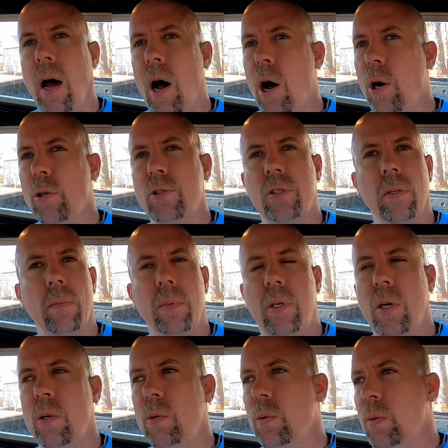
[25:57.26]
awesome,
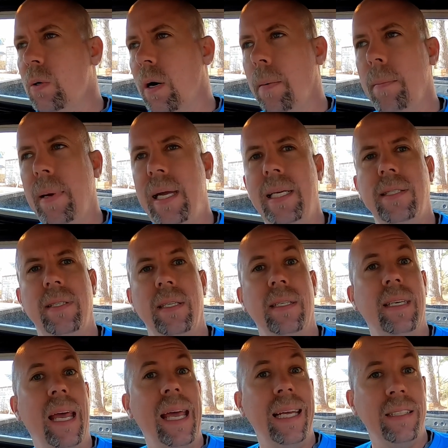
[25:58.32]
cool,
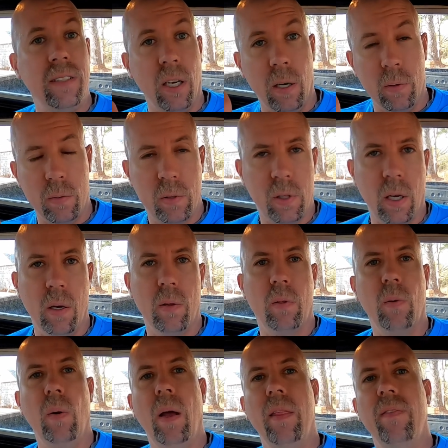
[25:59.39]
amazing dad jokes. So
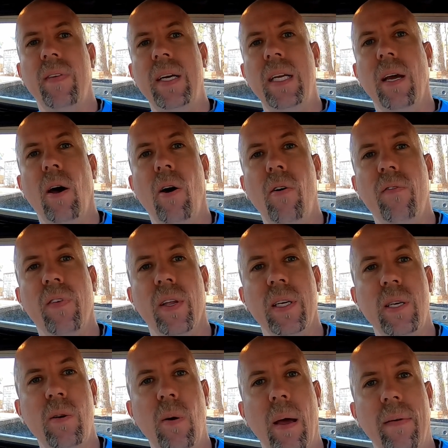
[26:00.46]
throughout the video,
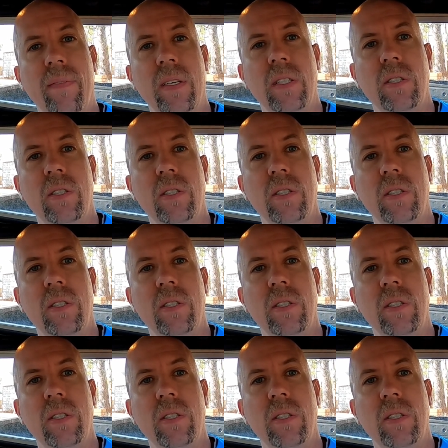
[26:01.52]
hopefully you have